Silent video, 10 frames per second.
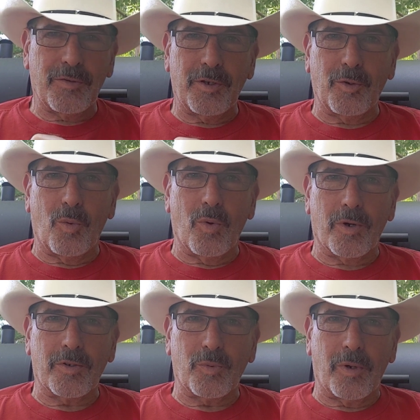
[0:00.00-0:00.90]
thing will
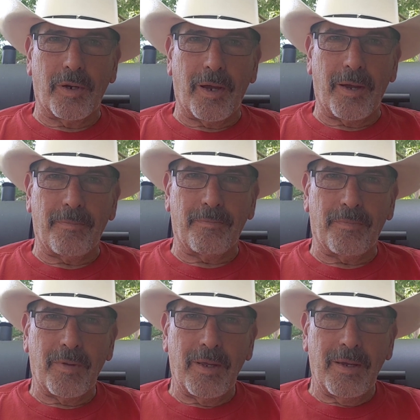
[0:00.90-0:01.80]
work its way out,
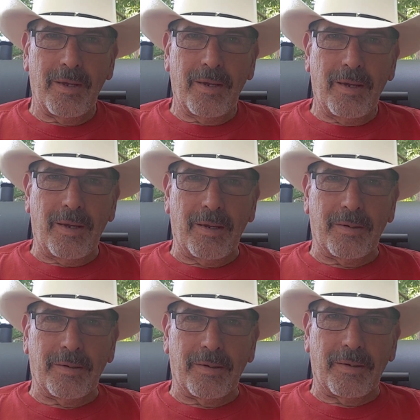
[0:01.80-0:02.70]

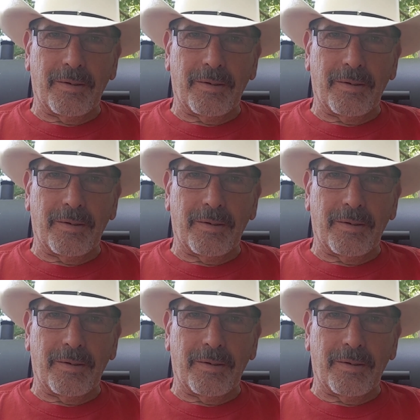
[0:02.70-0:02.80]
and